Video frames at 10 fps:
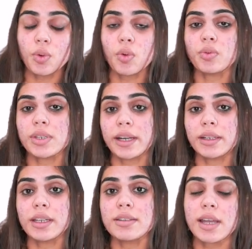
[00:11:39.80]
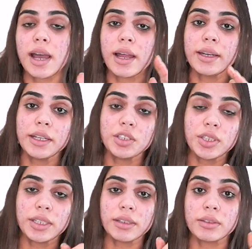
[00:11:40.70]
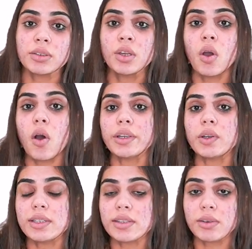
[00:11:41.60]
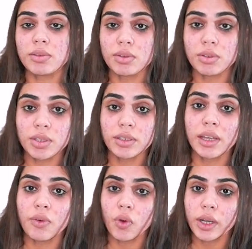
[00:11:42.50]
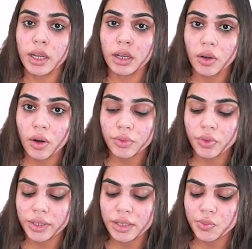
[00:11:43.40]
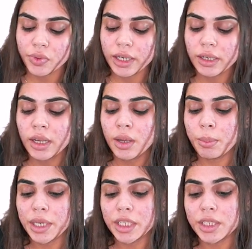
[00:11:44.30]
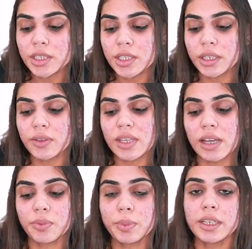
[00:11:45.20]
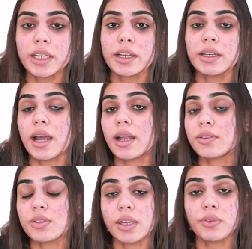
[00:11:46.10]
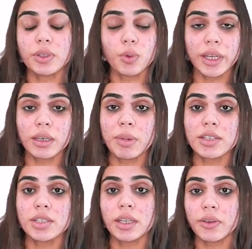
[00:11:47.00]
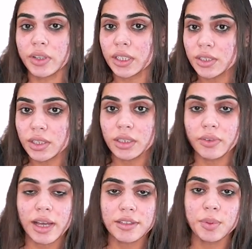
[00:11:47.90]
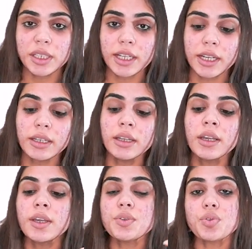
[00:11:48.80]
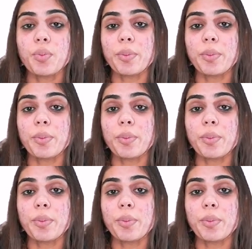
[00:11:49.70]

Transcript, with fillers: so scientists and engineers or you can say researchers they are working a lot for this field many initiatives have been taken and if you can imagine if initiative has been taken so